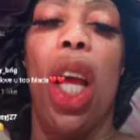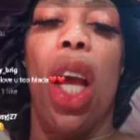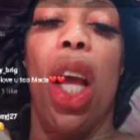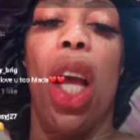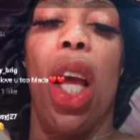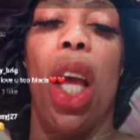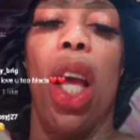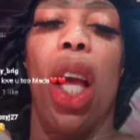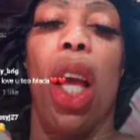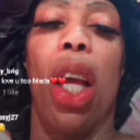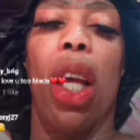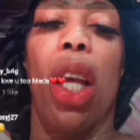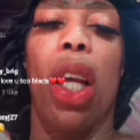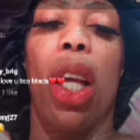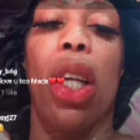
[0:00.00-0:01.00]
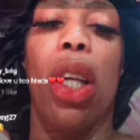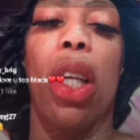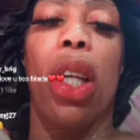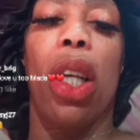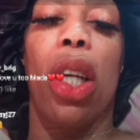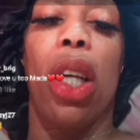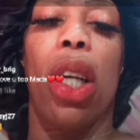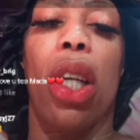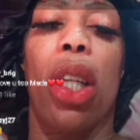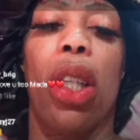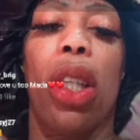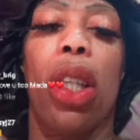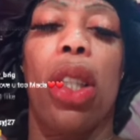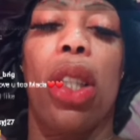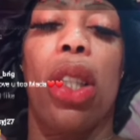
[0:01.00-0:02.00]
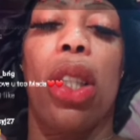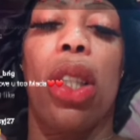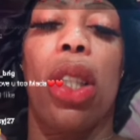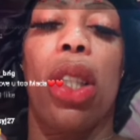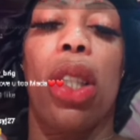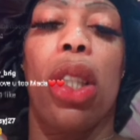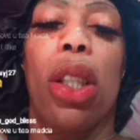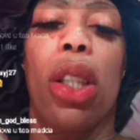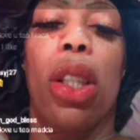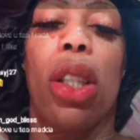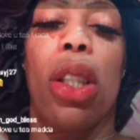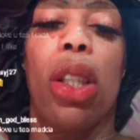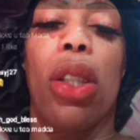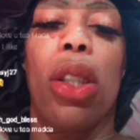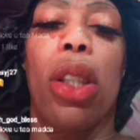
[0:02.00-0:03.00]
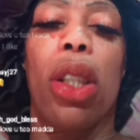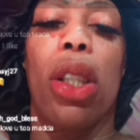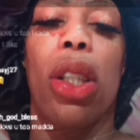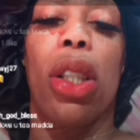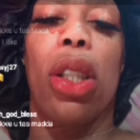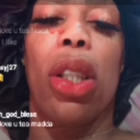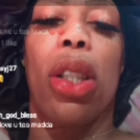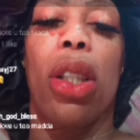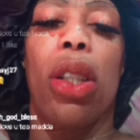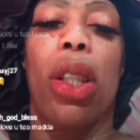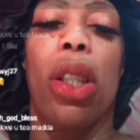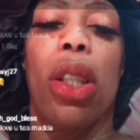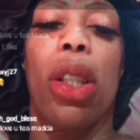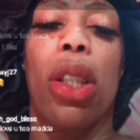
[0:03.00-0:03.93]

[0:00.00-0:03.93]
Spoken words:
(no one is talking)